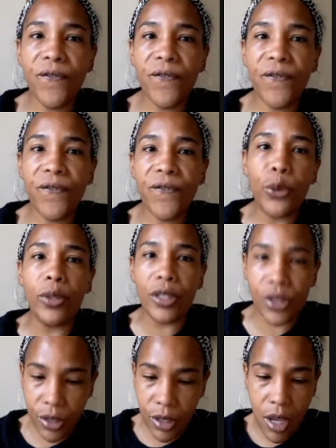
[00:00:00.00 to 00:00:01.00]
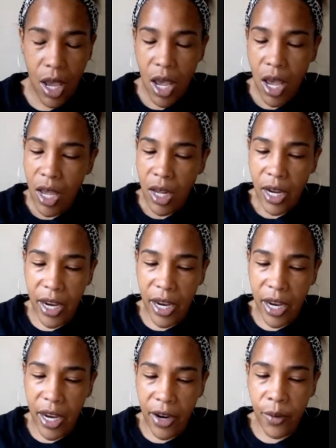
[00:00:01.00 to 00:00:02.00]
Foolish.
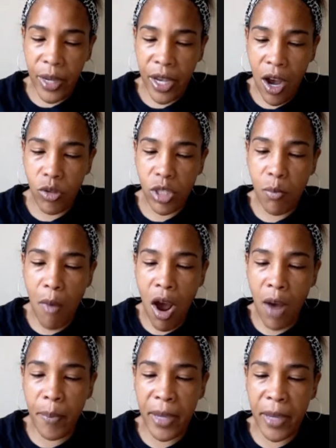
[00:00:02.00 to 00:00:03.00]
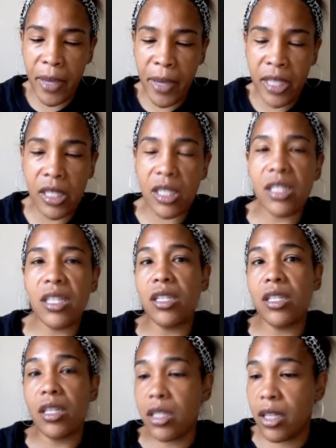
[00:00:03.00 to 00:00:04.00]
Here we go. Small business
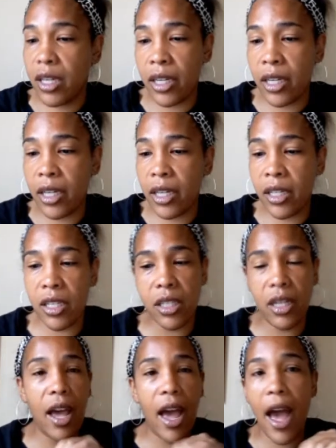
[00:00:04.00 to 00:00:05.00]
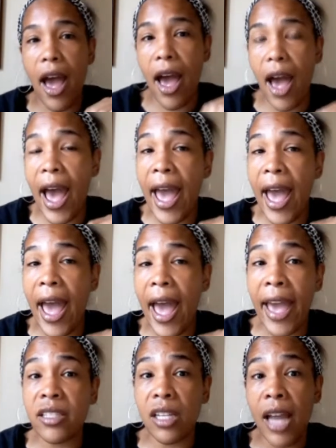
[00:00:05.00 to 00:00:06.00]
assistance. Now listen, I
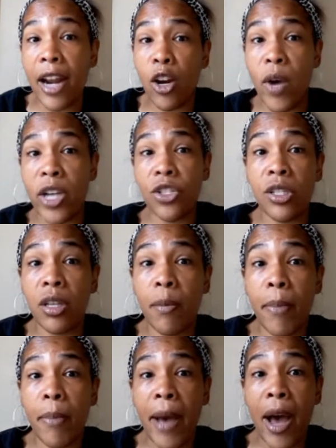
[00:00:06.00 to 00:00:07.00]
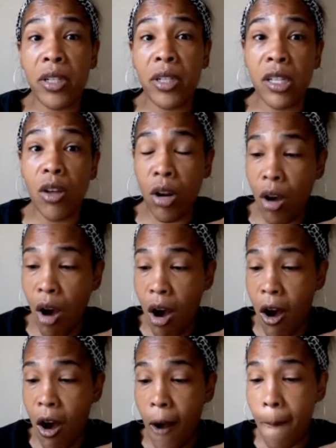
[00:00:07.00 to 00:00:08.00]
asked a lot of questions about this on a
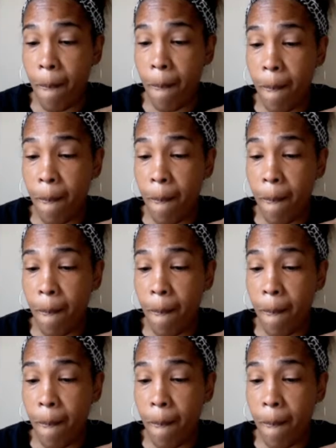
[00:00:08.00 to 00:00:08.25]
call.